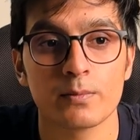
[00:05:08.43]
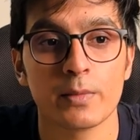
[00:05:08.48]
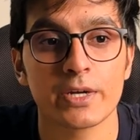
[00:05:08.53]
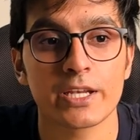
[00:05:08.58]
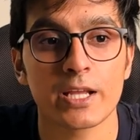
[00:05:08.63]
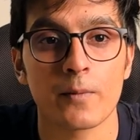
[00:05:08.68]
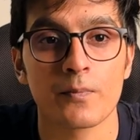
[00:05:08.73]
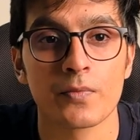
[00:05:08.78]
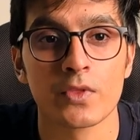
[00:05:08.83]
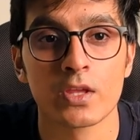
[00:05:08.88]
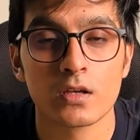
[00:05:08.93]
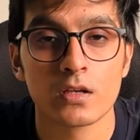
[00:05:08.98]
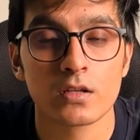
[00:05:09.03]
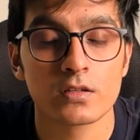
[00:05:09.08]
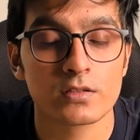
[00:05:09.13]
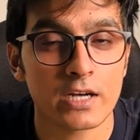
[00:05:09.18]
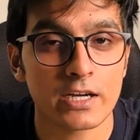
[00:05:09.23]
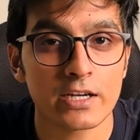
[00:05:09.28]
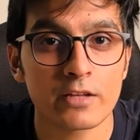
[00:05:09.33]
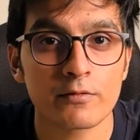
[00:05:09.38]
But yeah,
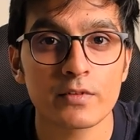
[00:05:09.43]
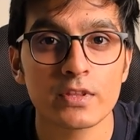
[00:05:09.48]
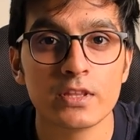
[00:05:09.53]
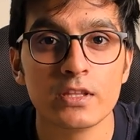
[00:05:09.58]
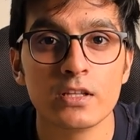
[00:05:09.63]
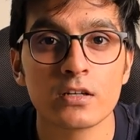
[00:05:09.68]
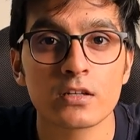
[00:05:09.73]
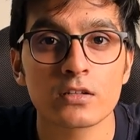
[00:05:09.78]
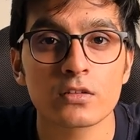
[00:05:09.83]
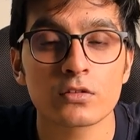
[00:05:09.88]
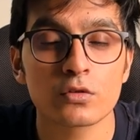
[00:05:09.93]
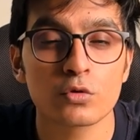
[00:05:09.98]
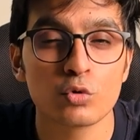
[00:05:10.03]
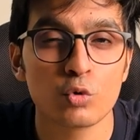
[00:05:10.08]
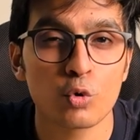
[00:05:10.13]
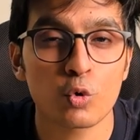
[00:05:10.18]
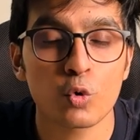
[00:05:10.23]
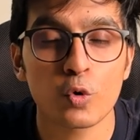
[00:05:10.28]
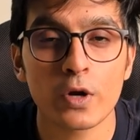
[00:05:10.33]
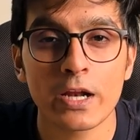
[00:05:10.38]
starting with the
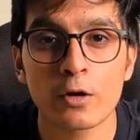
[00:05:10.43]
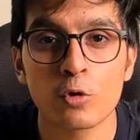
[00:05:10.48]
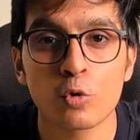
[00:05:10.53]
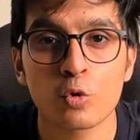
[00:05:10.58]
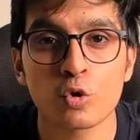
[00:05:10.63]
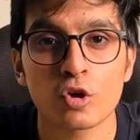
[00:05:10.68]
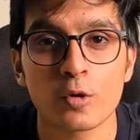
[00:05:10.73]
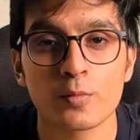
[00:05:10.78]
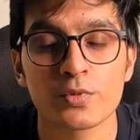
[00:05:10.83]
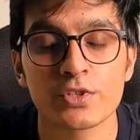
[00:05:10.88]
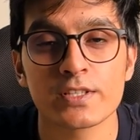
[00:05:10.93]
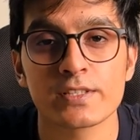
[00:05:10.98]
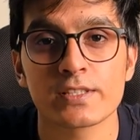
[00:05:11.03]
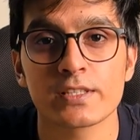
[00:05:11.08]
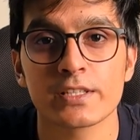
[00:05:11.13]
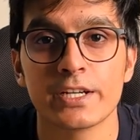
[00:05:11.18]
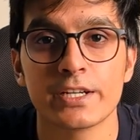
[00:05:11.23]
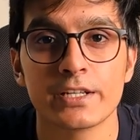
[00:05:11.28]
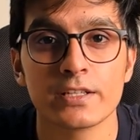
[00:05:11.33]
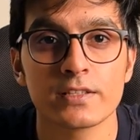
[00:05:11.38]
no code and low code
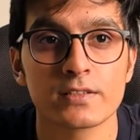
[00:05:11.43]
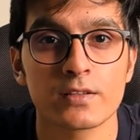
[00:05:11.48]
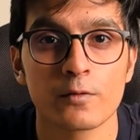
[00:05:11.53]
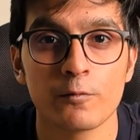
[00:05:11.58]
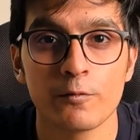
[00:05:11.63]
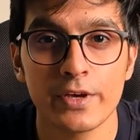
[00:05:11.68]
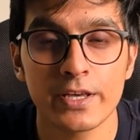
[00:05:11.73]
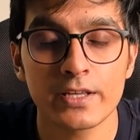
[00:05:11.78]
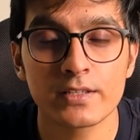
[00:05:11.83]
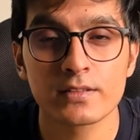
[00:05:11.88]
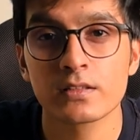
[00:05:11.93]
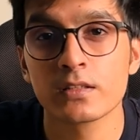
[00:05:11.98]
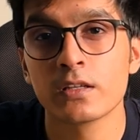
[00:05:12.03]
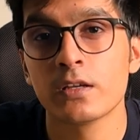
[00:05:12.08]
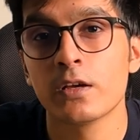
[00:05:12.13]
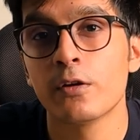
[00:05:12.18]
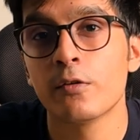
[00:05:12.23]
options, it is Wix,